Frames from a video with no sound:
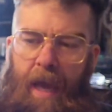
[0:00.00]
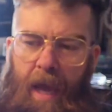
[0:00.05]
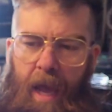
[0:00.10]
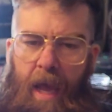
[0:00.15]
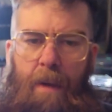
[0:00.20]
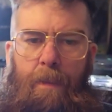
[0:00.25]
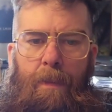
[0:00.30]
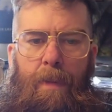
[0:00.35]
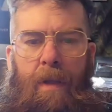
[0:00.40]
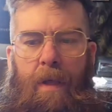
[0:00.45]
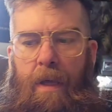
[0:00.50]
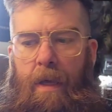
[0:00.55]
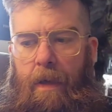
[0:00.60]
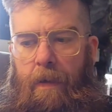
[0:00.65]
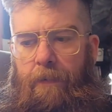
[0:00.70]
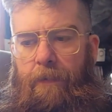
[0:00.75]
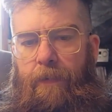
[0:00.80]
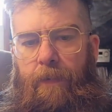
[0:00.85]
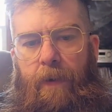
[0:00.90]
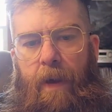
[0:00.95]
Can't
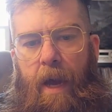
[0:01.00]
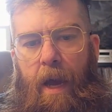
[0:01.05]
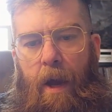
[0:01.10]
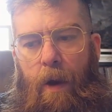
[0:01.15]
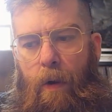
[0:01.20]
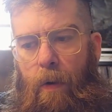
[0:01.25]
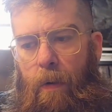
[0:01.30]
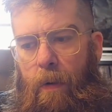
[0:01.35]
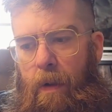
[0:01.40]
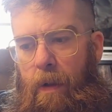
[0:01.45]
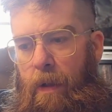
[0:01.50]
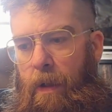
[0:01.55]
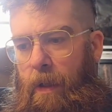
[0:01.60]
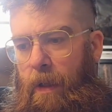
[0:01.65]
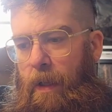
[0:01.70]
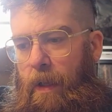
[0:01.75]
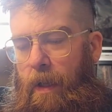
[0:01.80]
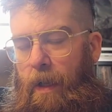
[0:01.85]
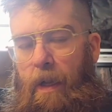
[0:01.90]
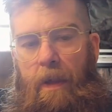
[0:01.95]
believe how
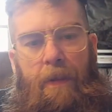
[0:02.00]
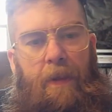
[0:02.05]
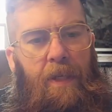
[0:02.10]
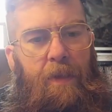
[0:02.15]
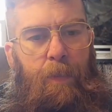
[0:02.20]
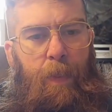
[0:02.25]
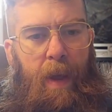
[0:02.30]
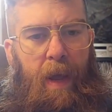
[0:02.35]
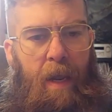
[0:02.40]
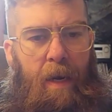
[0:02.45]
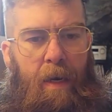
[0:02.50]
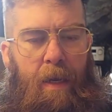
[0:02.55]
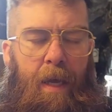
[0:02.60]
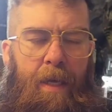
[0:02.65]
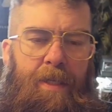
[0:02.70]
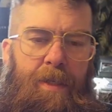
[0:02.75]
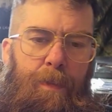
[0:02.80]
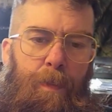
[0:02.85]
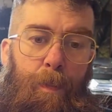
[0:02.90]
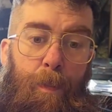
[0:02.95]
this band
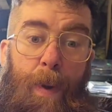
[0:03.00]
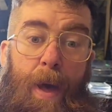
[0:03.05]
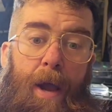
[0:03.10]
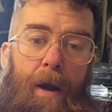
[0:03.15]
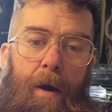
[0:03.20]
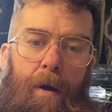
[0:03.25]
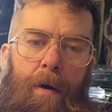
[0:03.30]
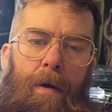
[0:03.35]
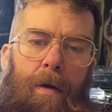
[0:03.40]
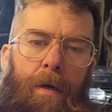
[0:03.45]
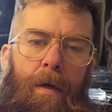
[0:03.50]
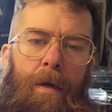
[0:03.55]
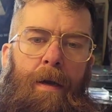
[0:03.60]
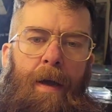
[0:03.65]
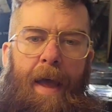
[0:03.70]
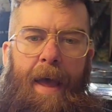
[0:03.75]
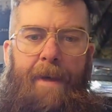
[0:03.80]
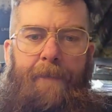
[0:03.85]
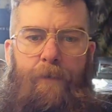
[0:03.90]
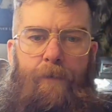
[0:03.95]
gets better
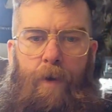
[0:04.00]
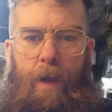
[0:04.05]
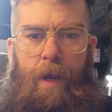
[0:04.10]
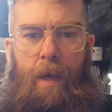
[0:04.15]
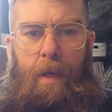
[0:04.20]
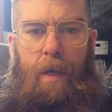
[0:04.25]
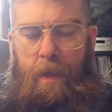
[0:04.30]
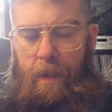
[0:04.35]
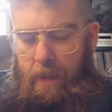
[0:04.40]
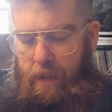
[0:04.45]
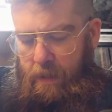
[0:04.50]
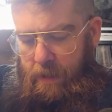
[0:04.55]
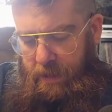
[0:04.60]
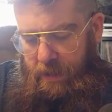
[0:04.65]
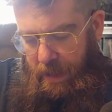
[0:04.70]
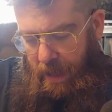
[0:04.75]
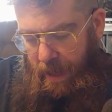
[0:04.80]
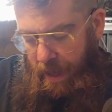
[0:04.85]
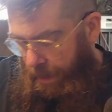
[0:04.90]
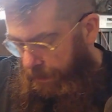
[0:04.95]
every
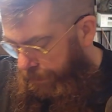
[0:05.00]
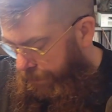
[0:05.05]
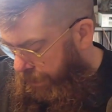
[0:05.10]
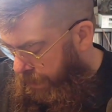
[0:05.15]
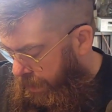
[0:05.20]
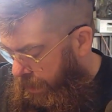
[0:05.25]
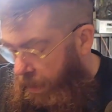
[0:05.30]
time.